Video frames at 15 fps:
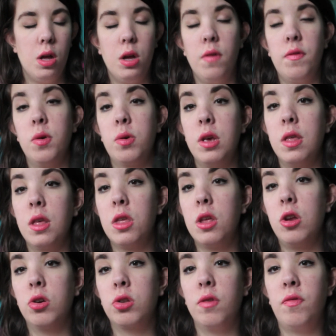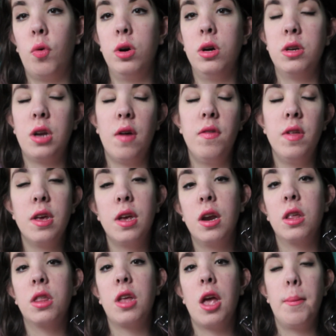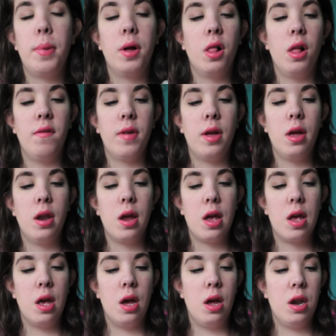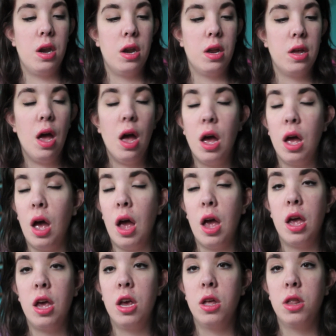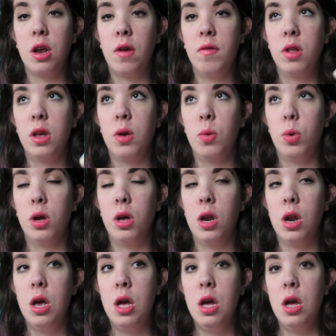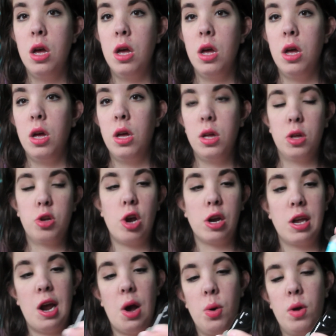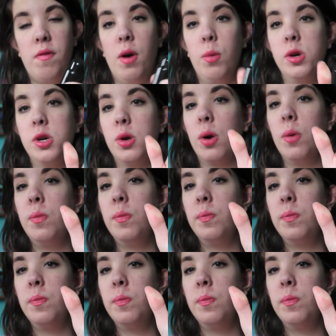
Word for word: if you see this in your Sephora, definitely get a sample of it, and yeah, I definitely would check it out if I were you.